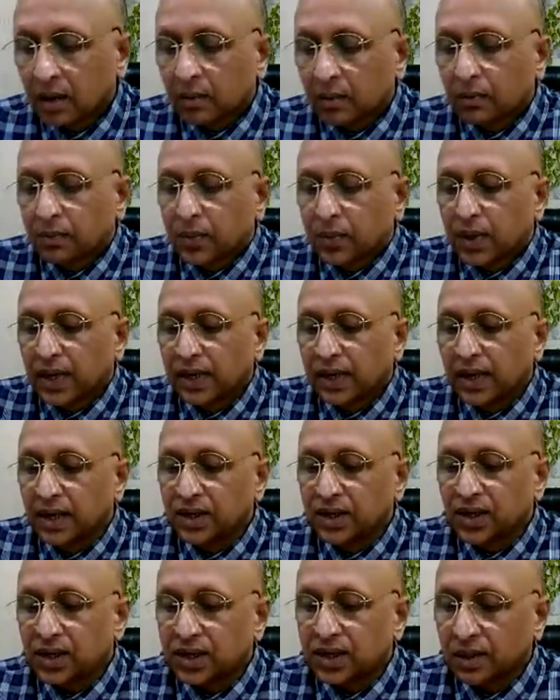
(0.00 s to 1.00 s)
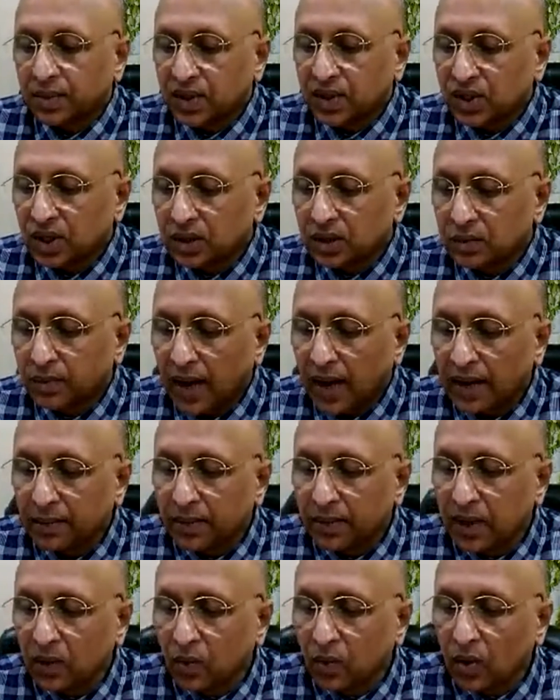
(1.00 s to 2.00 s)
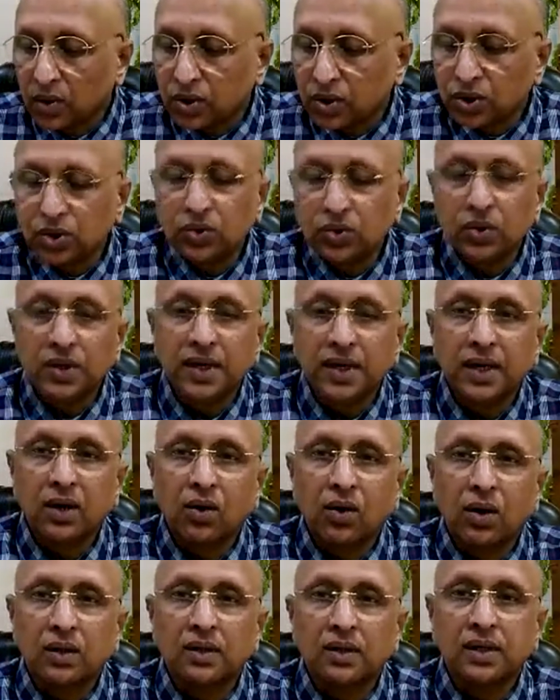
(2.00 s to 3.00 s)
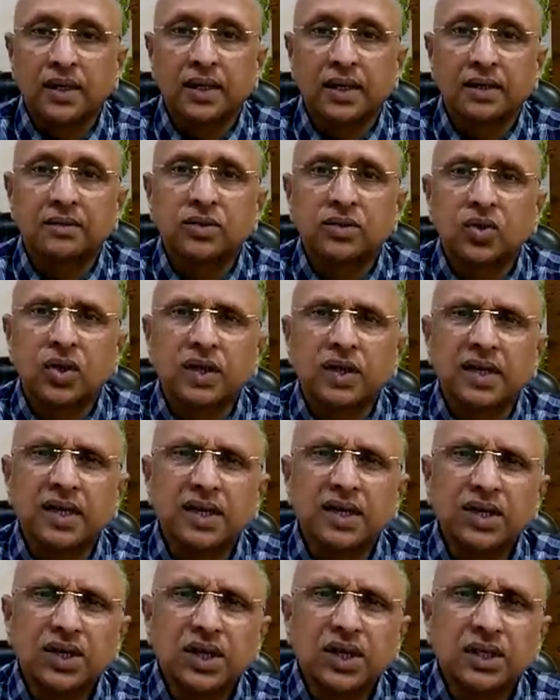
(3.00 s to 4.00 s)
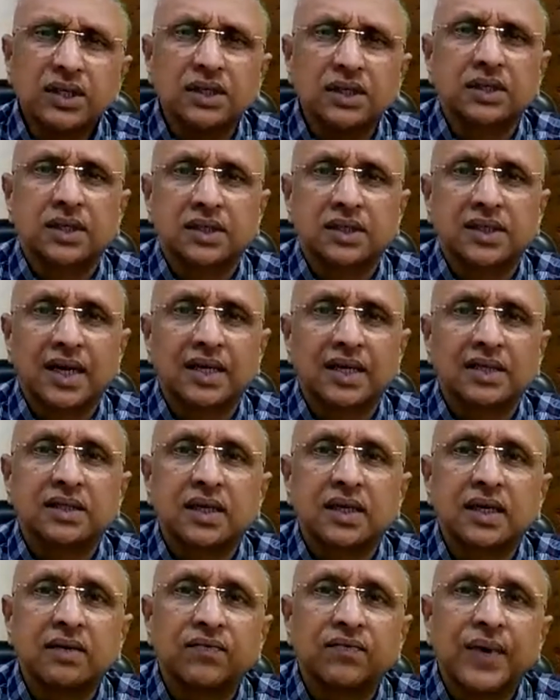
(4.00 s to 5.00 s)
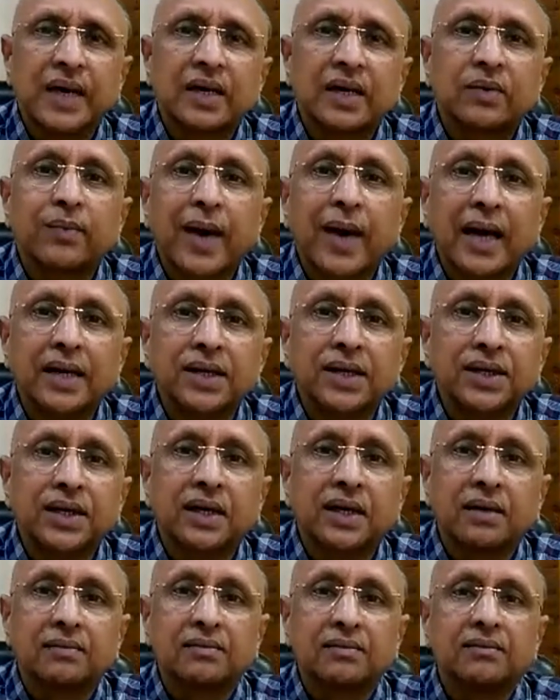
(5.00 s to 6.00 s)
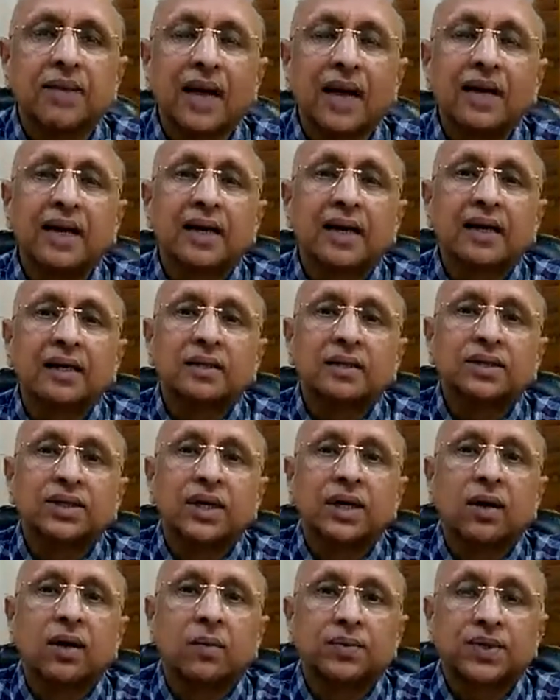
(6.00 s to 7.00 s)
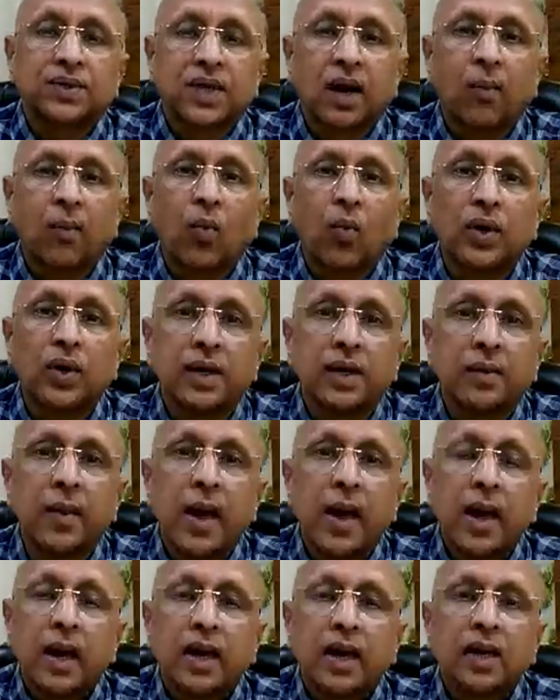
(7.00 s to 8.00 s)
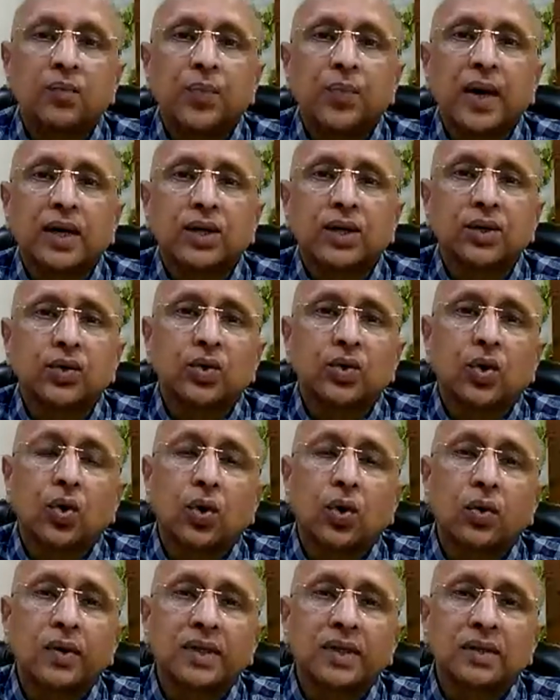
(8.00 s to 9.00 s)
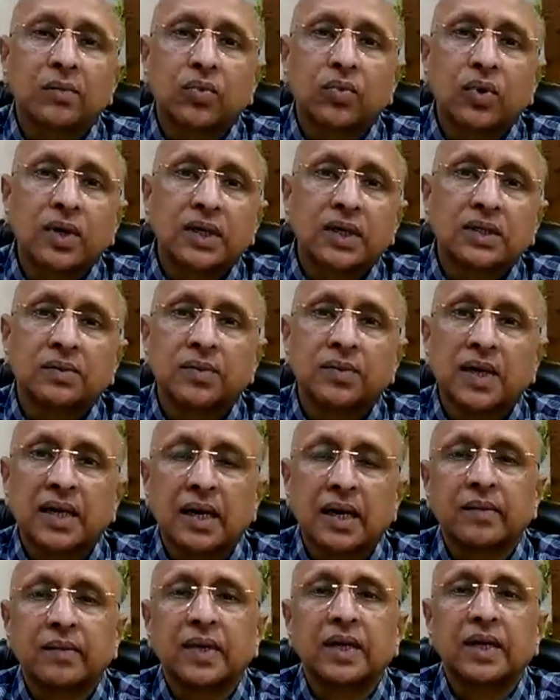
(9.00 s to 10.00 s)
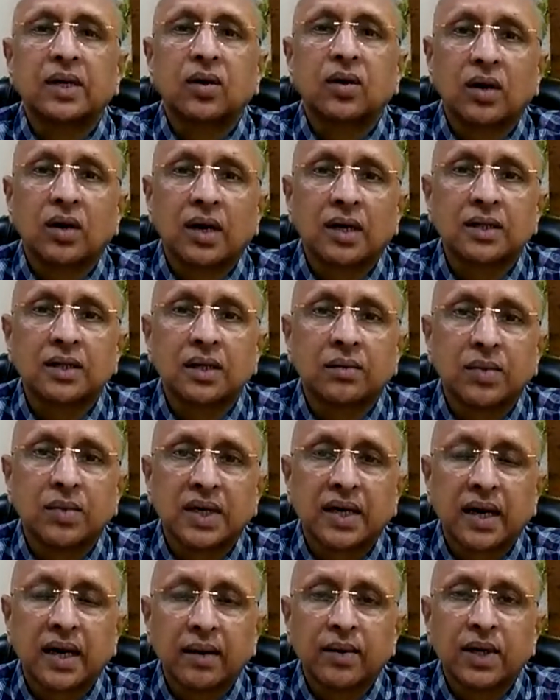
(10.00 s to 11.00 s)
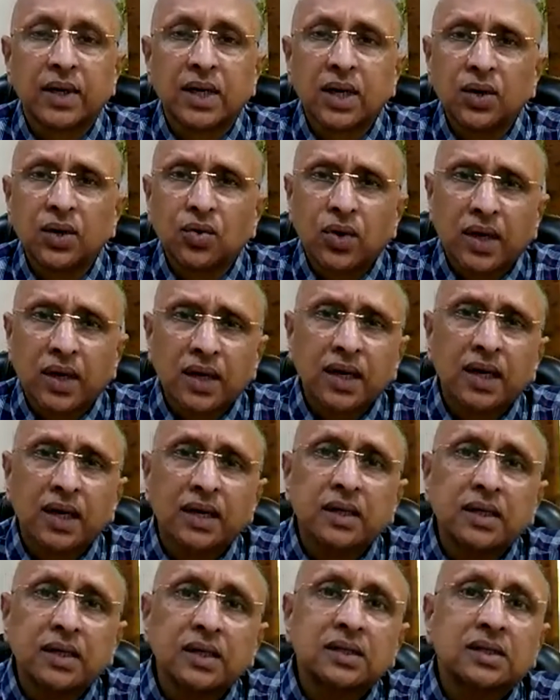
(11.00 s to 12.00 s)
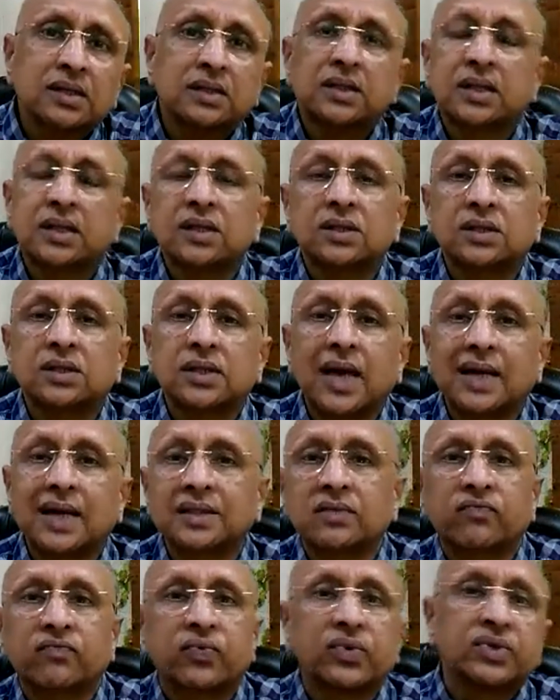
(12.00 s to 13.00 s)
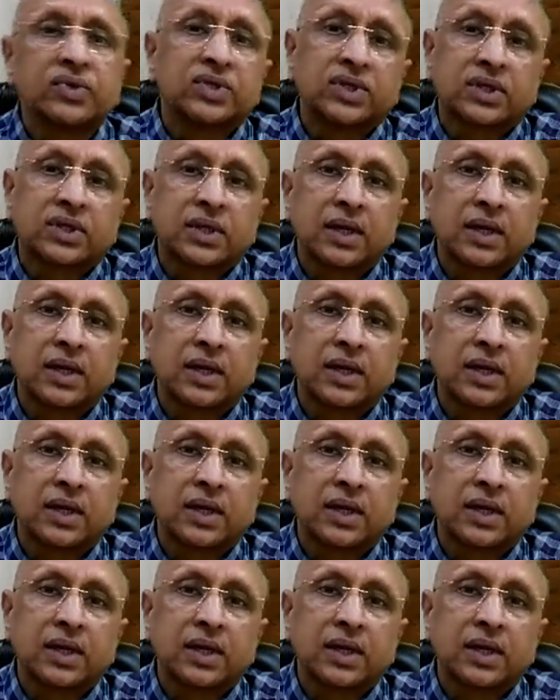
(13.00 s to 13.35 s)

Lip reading: Religious affection, Bible wants to read all the day. So religiousness, that is the, in fact, mania, maniacal state of stramonium. In fact, you go with the Boyk's Mater Medica or other Mater Medica, you can get this as a first